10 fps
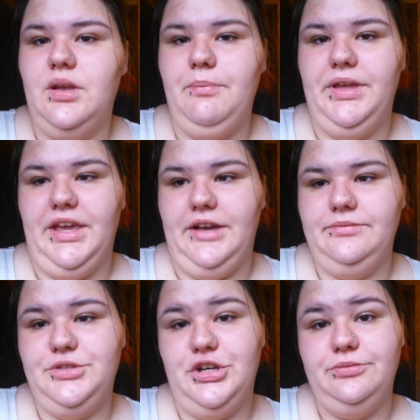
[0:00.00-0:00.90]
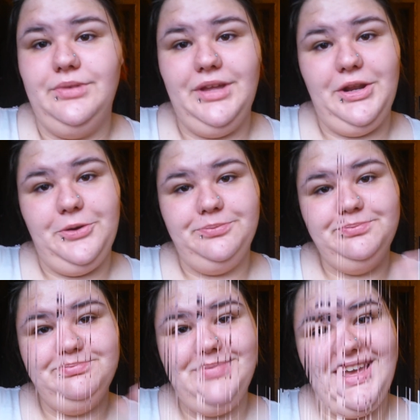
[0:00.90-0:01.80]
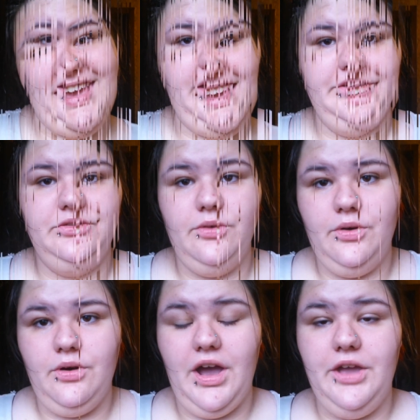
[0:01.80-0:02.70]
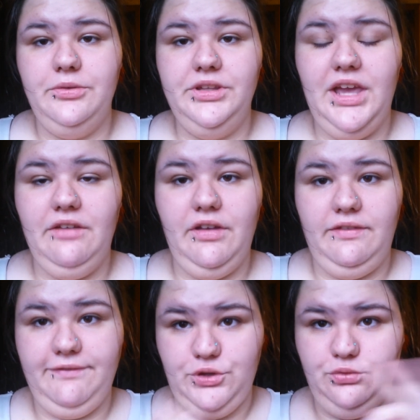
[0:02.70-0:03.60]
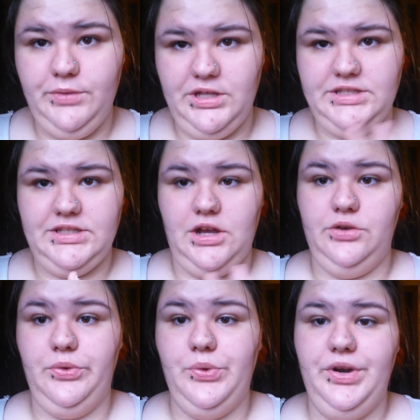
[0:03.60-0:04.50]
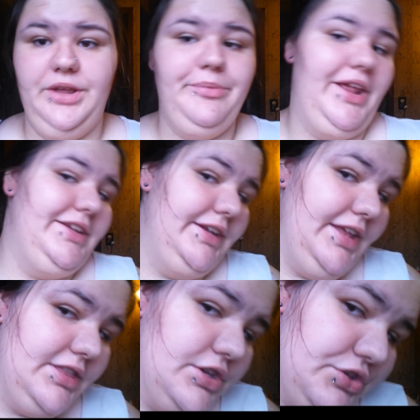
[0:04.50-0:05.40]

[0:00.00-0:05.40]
But yeah, so I'm going to go. Hey guys, so I only have a few minutes on recording, but I did get the